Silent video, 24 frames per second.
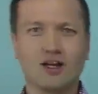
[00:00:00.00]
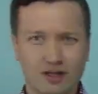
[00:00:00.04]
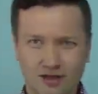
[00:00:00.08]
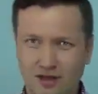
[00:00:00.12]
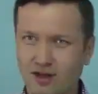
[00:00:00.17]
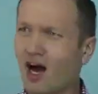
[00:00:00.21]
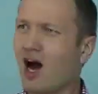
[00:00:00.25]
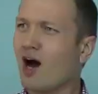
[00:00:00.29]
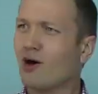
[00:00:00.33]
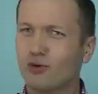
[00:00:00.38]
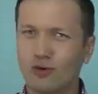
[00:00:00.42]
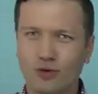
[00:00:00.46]

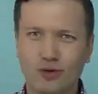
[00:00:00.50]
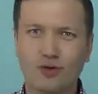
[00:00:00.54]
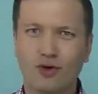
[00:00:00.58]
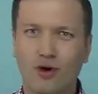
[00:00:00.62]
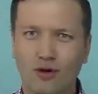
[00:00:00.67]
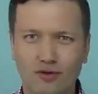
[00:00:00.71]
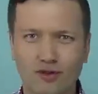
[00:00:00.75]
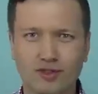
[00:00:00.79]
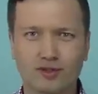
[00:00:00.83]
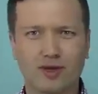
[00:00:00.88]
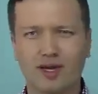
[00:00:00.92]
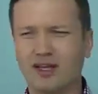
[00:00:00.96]
How do you know
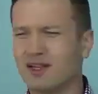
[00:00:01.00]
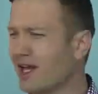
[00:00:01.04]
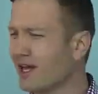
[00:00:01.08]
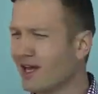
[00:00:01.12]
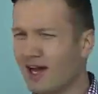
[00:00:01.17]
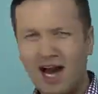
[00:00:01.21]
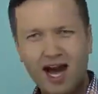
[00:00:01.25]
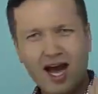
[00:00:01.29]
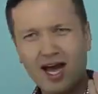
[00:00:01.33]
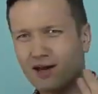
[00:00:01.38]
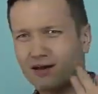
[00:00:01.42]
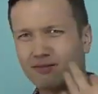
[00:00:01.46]
this? And I'm like,
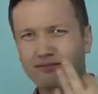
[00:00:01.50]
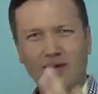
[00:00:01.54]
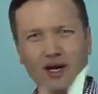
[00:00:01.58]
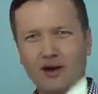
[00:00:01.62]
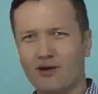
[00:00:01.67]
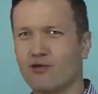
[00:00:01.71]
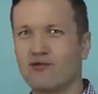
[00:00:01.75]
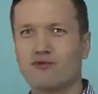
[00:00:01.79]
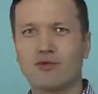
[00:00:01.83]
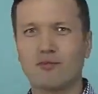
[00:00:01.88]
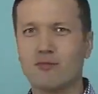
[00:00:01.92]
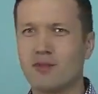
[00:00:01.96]
I
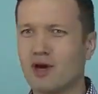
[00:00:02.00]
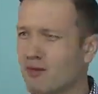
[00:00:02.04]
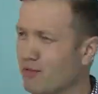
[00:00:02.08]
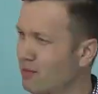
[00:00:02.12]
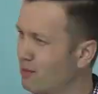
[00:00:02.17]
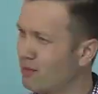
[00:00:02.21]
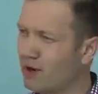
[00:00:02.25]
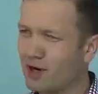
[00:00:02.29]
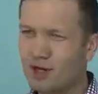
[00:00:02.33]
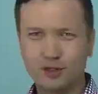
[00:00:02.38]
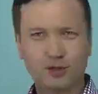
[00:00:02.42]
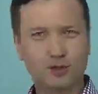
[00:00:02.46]
don't remember,
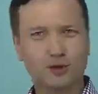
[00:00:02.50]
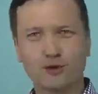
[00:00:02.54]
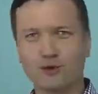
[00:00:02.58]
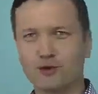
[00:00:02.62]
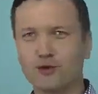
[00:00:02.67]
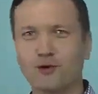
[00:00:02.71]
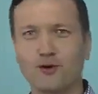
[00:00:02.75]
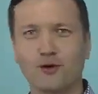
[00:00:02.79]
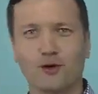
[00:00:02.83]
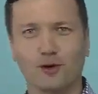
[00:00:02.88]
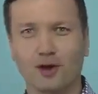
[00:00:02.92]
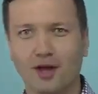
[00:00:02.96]
but it's
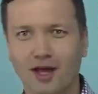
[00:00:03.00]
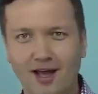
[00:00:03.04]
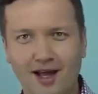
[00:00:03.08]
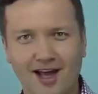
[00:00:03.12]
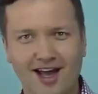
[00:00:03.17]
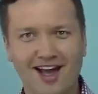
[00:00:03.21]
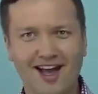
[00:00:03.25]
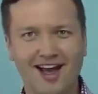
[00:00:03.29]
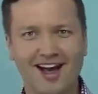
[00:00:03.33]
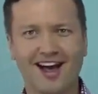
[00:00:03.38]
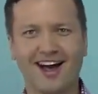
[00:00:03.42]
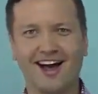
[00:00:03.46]
cool.
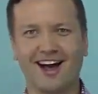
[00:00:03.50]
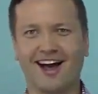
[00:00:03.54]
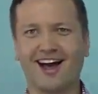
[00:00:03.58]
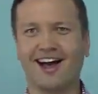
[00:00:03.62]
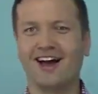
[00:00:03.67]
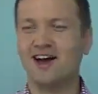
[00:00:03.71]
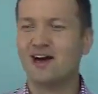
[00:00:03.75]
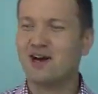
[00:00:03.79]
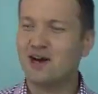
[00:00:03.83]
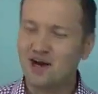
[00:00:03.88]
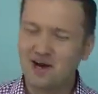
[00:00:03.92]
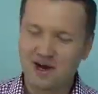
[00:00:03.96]

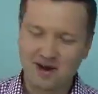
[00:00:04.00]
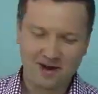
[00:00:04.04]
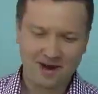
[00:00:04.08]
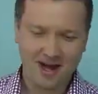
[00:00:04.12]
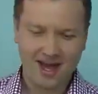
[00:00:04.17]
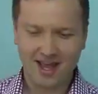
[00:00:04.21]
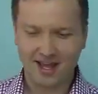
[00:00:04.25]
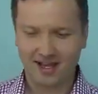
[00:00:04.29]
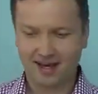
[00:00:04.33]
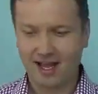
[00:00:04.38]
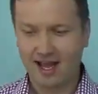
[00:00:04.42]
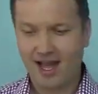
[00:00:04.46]

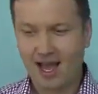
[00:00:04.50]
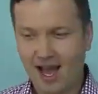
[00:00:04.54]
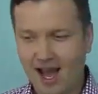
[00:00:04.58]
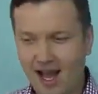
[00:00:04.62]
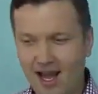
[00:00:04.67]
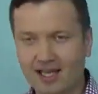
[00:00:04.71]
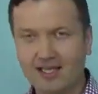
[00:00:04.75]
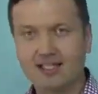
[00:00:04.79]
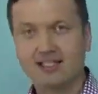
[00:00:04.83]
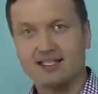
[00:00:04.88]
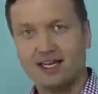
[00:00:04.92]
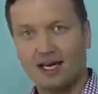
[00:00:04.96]
And
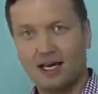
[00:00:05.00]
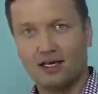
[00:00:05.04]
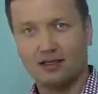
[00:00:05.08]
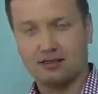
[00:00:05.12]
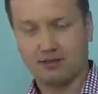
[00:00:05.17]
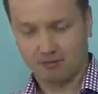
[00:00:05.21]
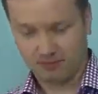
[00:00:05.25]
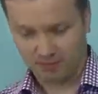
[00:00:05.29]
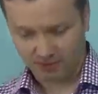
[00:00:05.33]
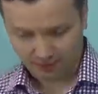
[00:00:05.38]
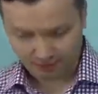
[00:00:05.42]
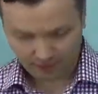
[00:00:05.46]
I
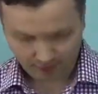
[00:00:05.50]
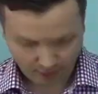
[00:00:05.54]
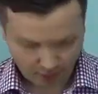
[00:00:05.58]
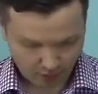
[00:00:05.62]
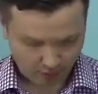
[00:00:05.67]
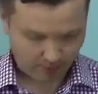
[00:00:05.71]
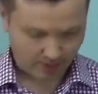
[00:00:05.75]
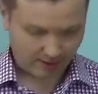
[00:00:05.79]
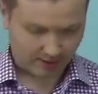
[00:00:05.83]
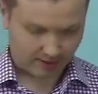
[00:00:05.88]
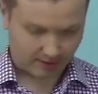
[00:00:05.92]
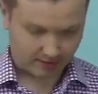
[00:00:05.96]
started
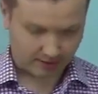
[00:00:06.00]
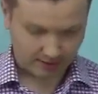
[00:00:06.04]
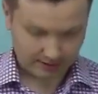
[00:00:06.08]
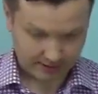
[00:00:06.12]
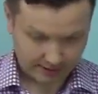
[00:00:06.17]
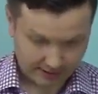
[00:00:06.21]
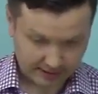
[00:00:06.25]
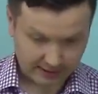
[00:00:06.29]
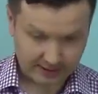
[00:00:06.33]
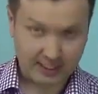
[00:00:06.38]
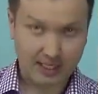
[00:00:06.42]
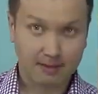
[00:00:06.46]
performing
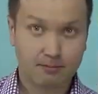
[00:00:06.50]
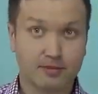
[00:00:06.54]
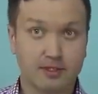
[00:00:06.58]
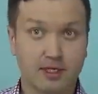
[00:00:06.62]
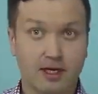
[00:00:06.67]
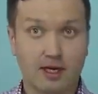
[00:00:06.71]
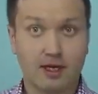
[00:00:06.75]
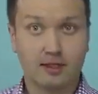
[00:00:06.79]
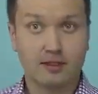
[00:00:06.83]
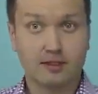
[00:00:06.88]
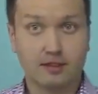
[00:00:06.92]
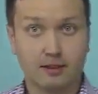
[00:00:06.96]
step
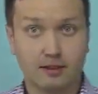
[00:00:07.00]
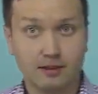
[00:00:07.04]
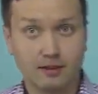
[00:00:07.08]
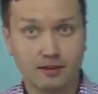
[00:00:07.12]
touch